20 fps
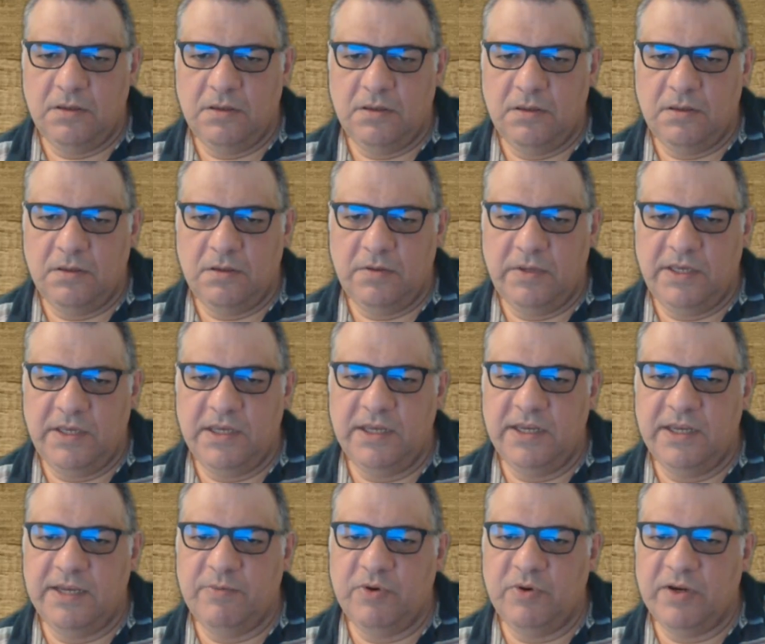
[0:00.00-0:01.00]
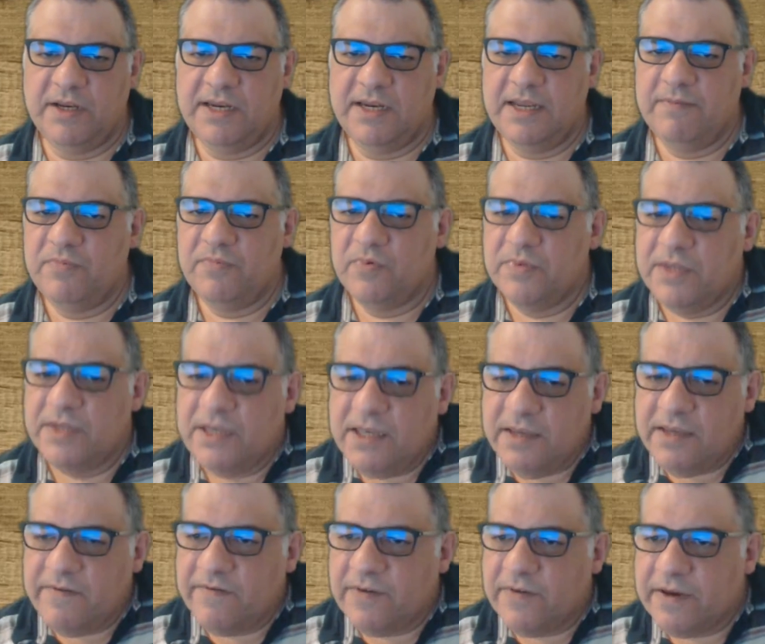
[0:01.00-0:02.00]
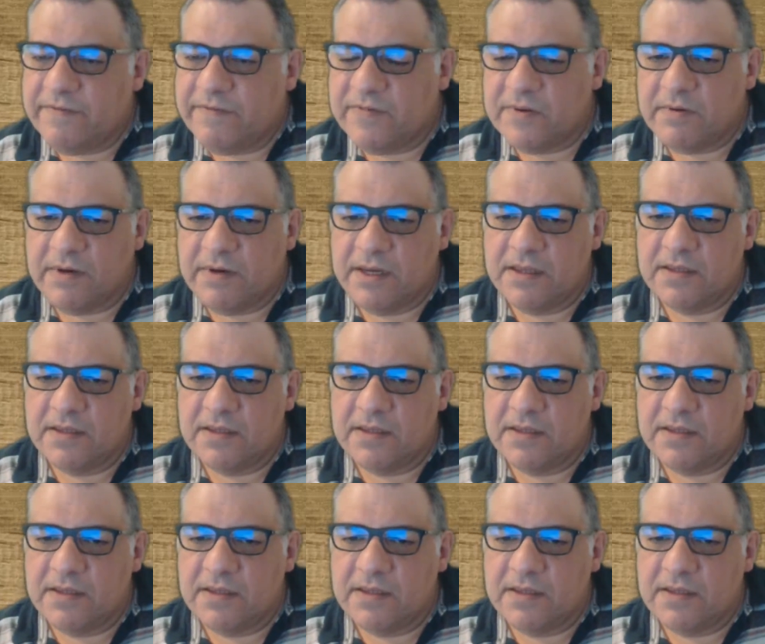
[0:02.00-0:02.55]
you can put a clamp on the e5 square.